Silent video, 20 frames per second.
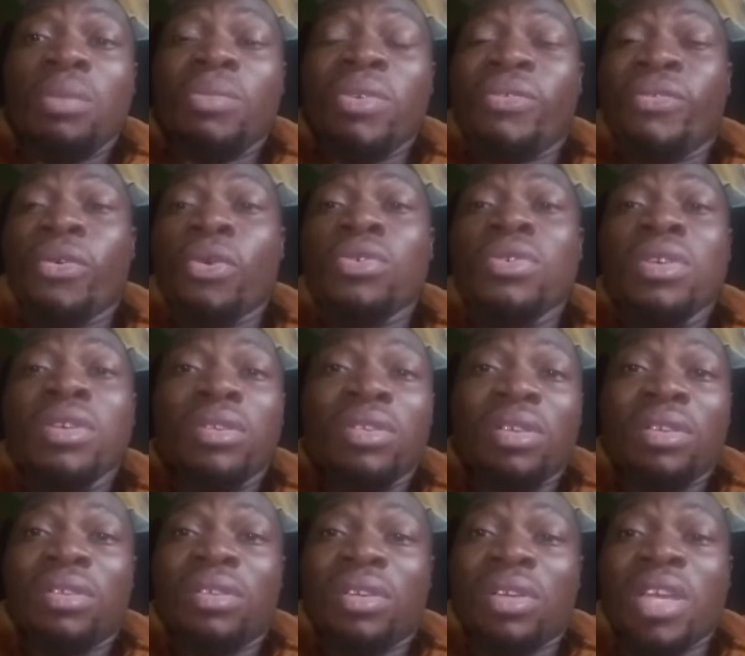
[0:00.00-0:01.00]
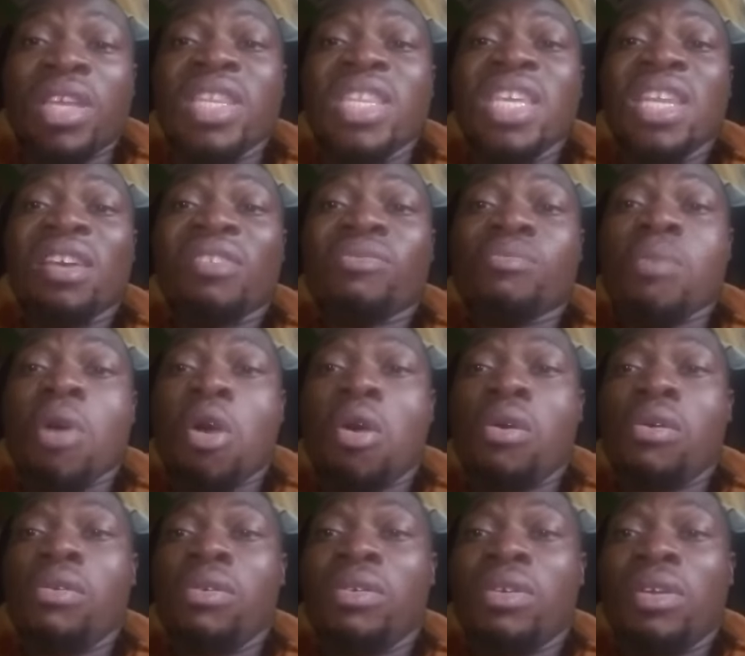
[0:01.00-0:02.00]
before in need of
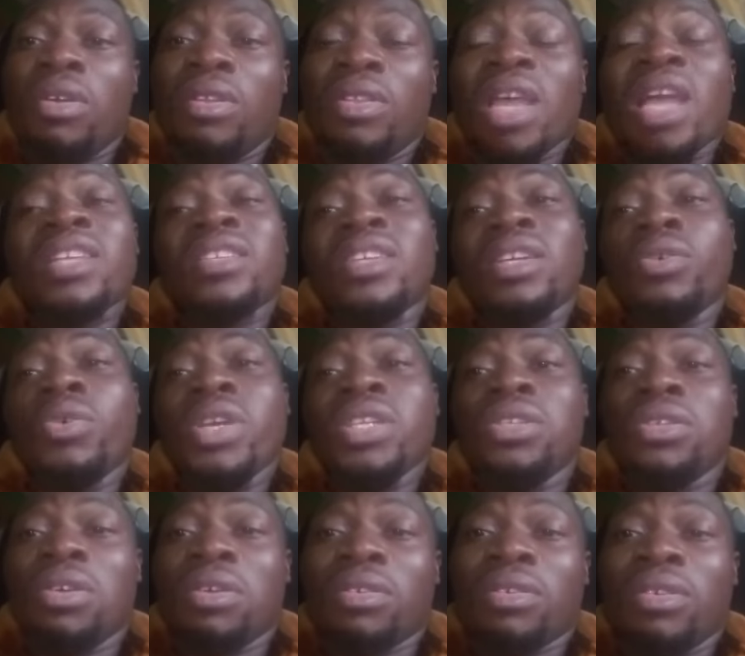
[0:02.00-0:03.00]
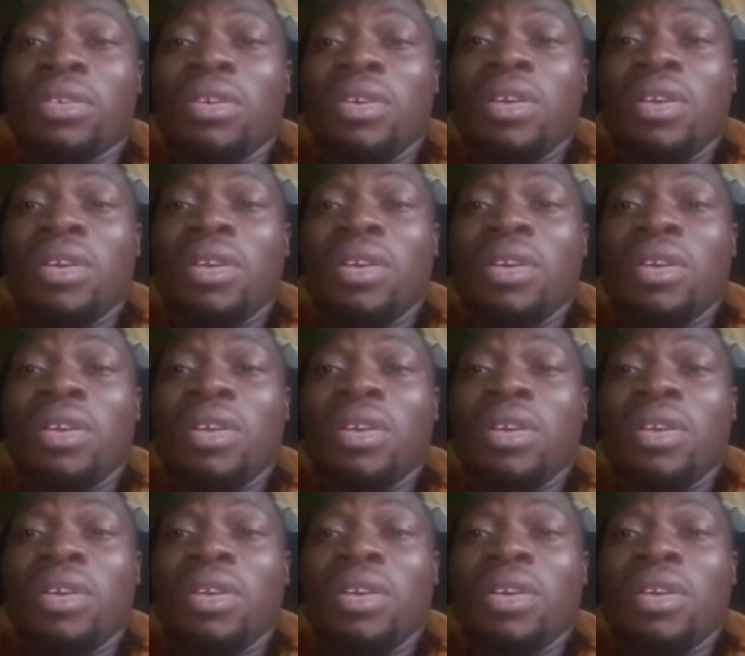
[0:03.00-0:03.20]
more? That's the question.